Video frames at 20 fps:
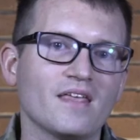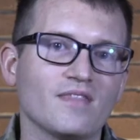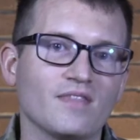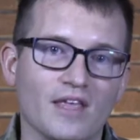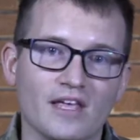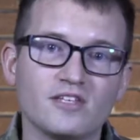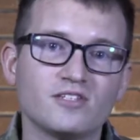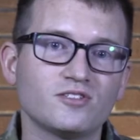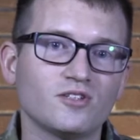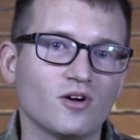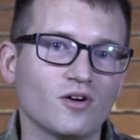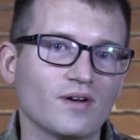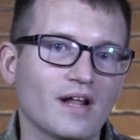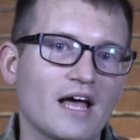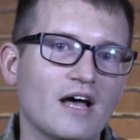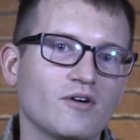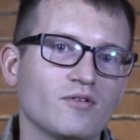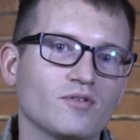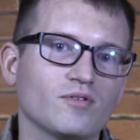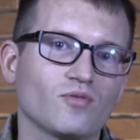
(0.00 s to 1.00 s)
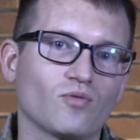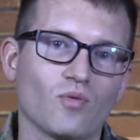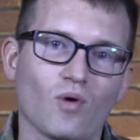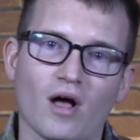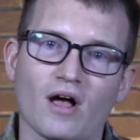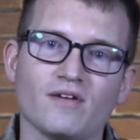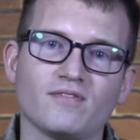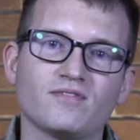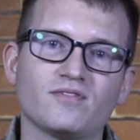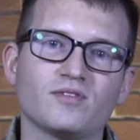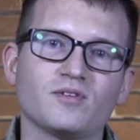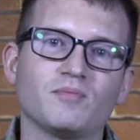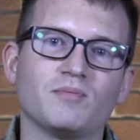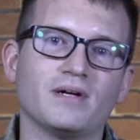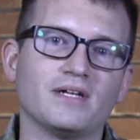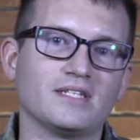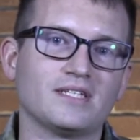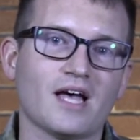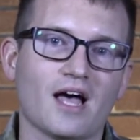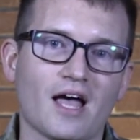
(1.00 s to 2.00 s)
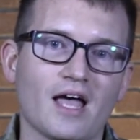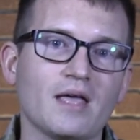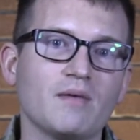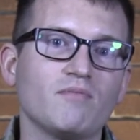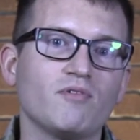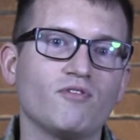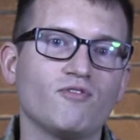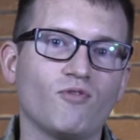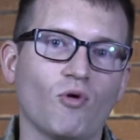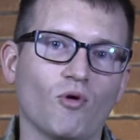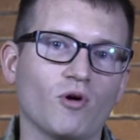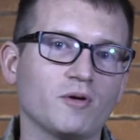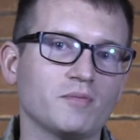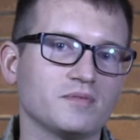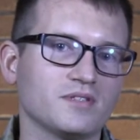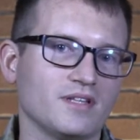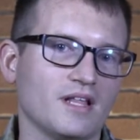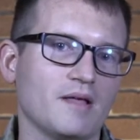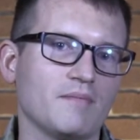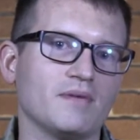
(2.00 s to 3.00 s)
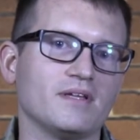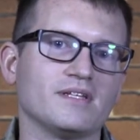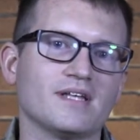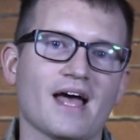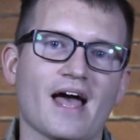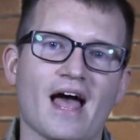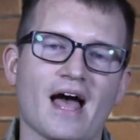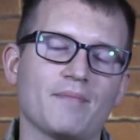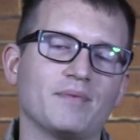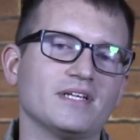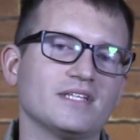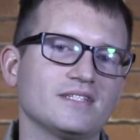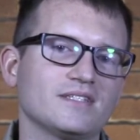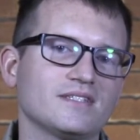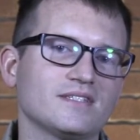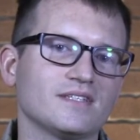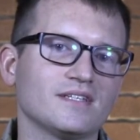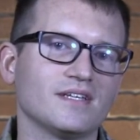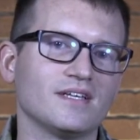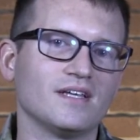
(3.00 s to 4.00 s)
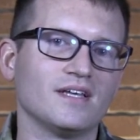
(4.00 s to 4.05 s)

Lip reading: They start out rough, but time forms them into habits.